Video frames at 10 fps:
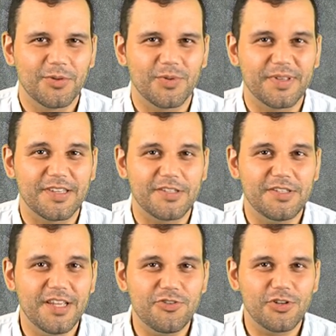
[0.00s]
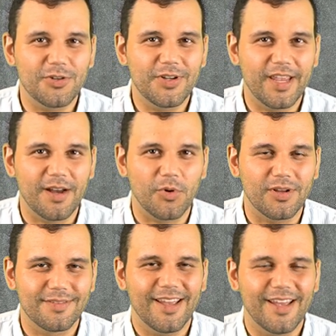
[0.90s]
with a digital
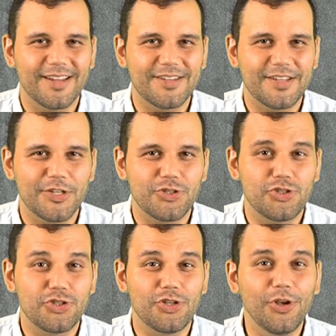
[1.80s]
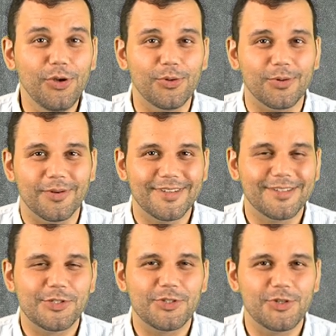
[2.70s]
camera and uh, two
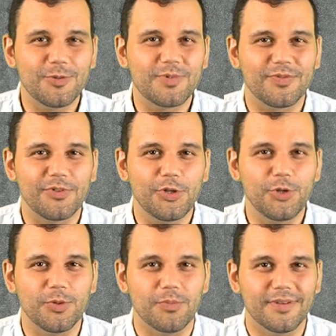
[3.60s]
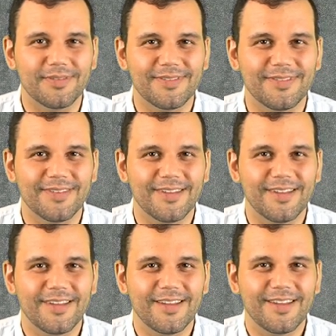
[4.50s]
tubes of lube.
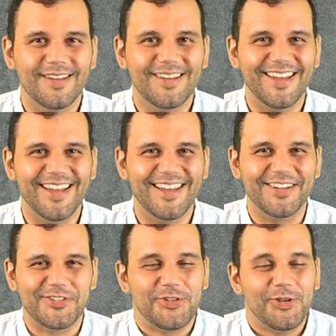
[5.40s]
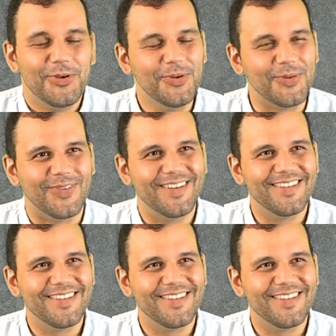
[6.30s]
Two? And two.